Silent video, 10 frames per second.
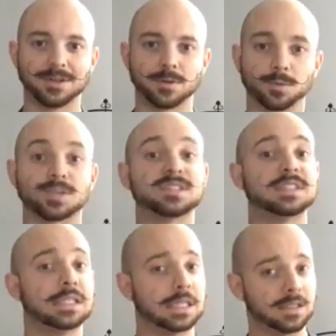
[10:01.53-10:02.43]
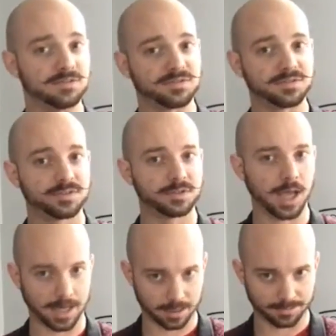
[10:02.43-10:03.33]
receive
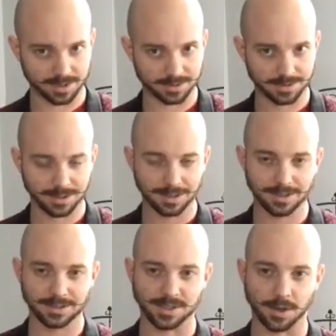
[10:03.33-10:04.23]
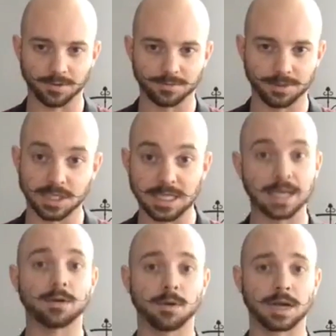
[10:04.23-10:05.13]
items. So you
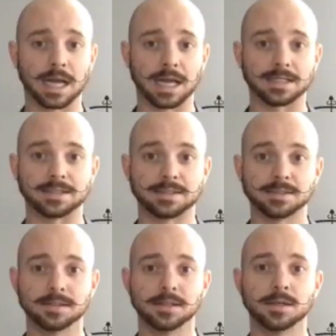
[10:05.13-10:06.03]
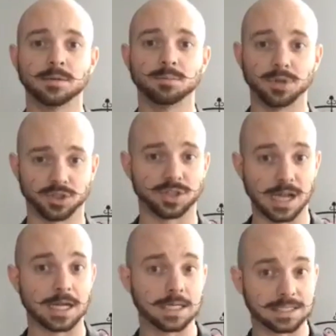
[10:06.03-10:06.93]
get organized, but you're
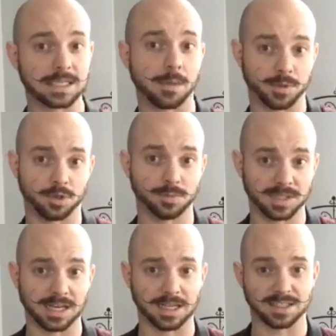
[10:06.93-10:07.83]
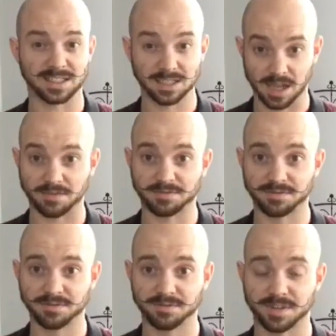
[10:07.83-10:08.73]
not going to stop accumulating
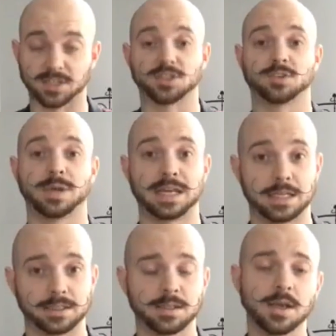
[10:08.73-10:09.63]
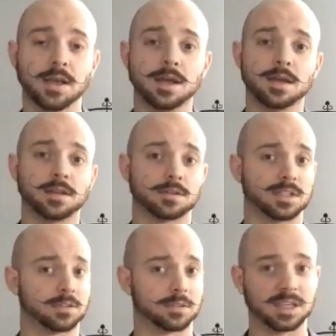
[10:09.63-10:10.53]
stuff. That's just the way it is. There's
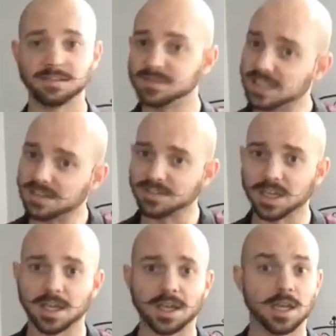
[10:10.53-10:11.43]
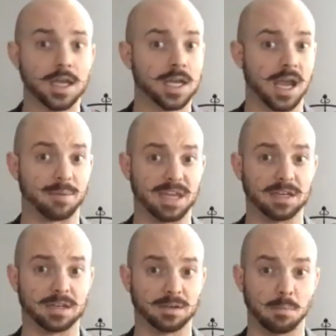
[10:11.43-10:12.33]
either gift giving, I
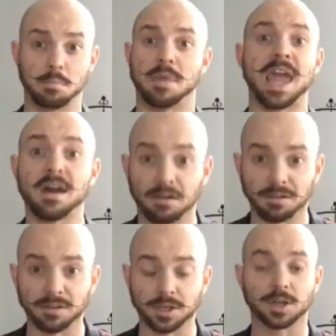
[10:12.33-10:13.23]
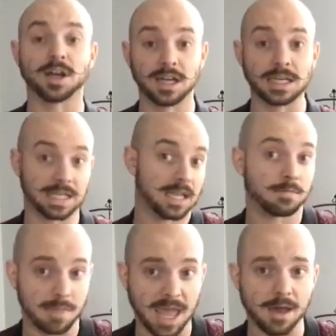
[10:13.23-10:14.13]
mean, mail, you're gonna get
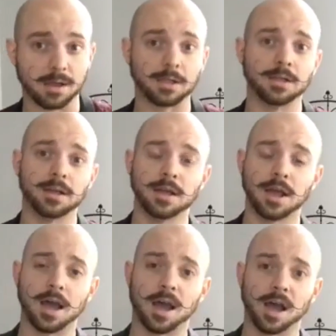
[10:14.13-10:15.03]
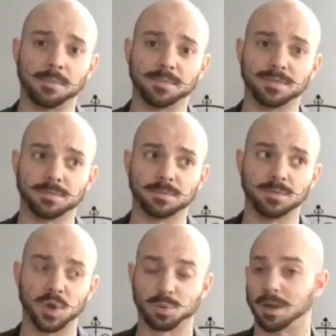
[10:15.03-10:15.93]
mail.
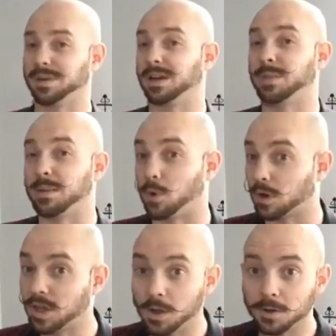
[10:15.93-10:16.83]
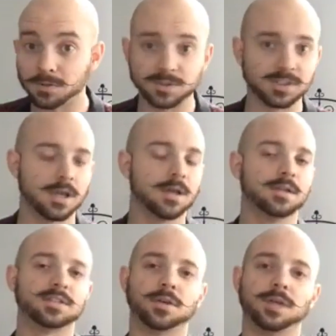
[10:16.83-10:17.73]
You're probably gonna buy more clothes.
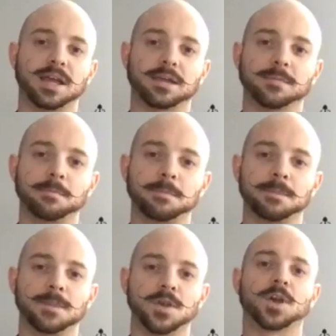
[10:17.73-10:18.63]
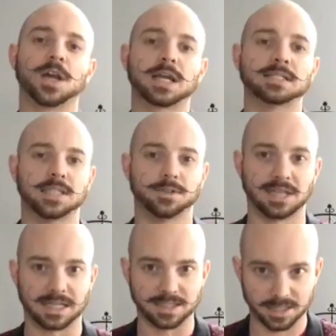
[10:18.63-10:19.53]
So like, you're gonna continue to
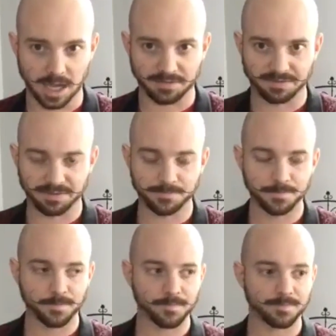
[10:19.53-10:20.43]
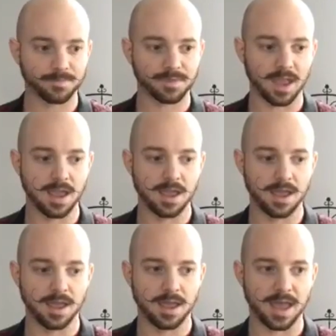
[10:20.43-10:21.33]
get stuff.
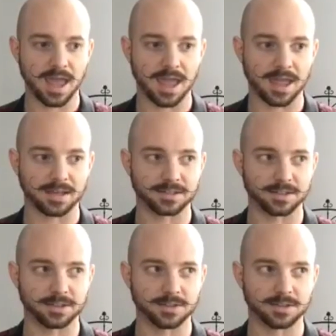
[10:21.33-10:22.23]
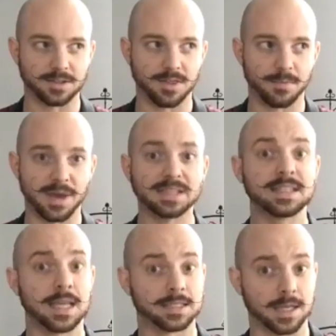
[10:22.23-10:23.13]
And the best
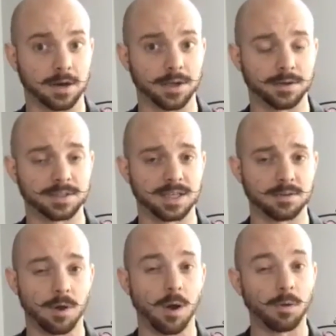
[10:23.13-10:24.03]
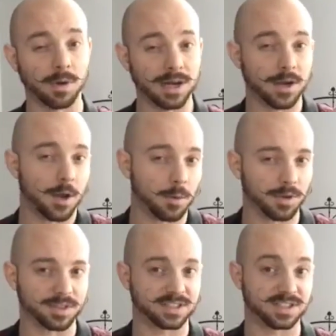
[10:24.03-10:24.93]
case scenario is that you already know where
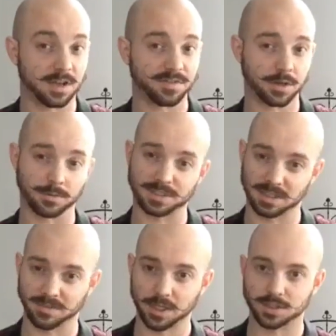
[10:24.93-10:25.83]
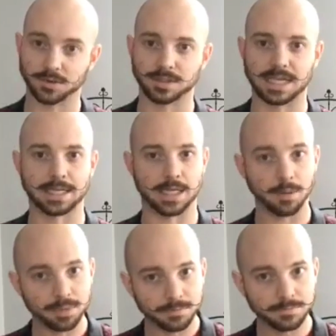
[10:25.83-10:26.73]
the stuff that you're receiving is going to end up,